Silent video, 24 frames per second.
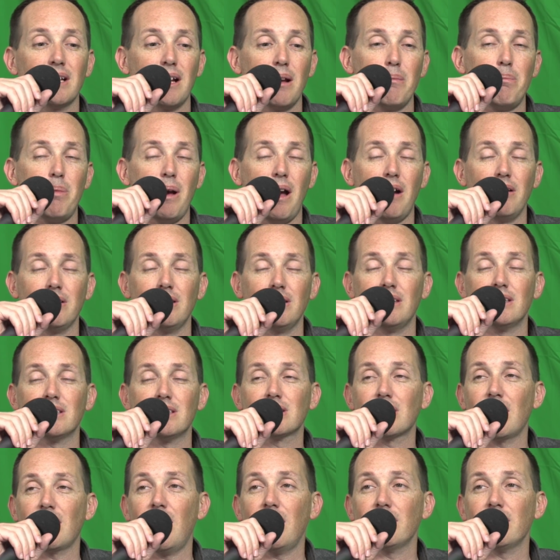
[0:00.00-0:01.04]
was like, I pounded
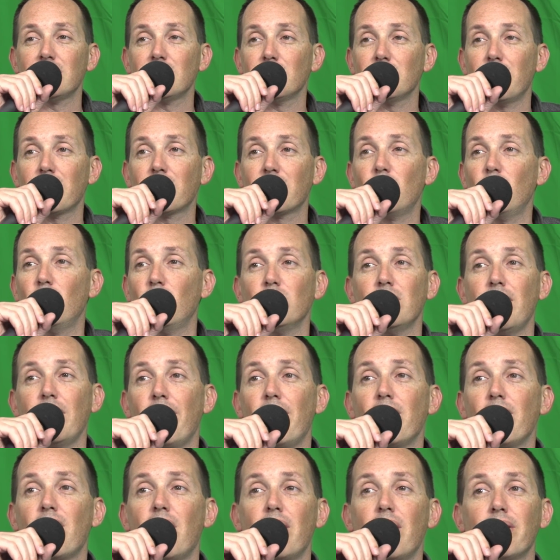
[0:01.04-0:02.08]
the Scotch, and I'm like, cool.
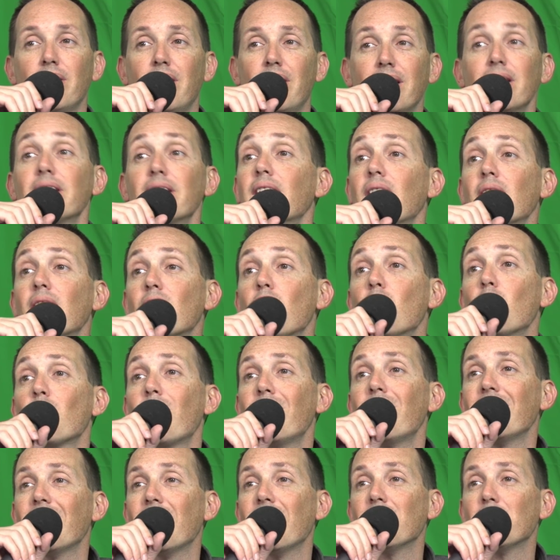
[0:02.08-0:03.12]
Now I'll go
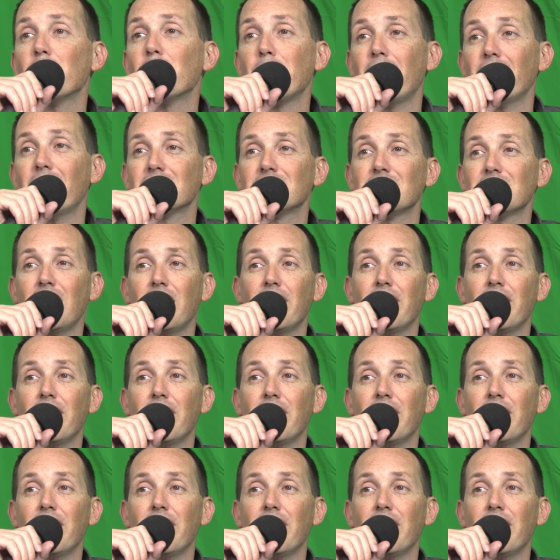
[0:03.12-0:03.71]
right out. I'll pass